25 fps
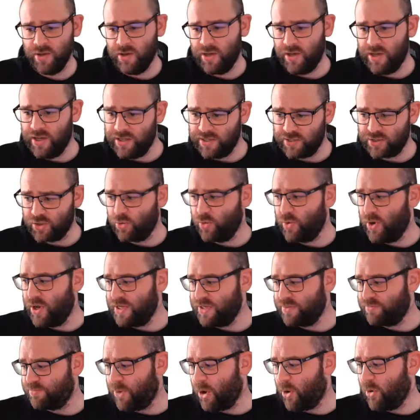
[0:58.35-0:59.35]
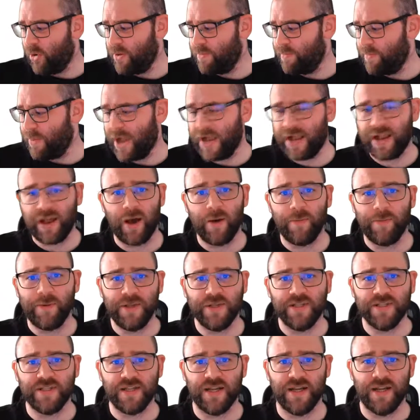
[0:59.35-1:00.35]
it's always bolting back up
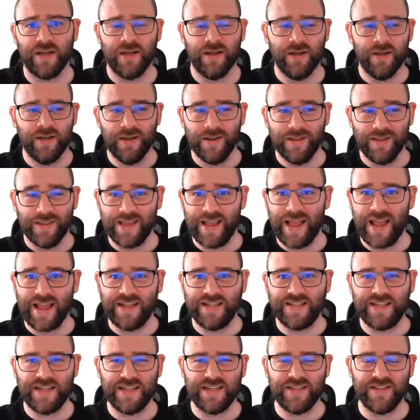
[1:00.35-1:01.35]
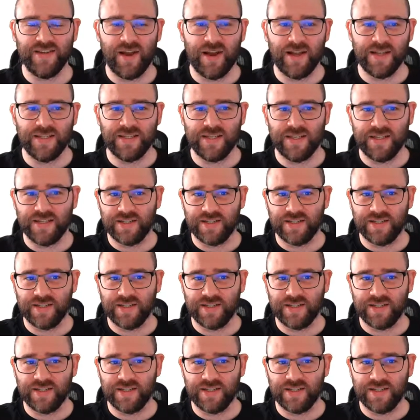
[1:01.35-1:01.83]
into the 80s, 90s.